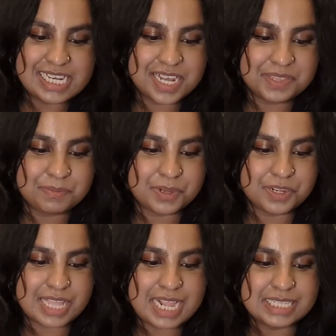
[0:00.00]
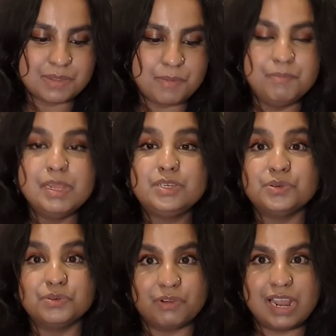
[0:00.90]
another book that is
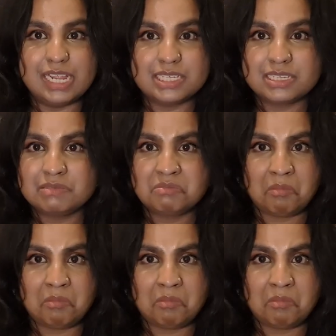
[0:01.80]
middle grade.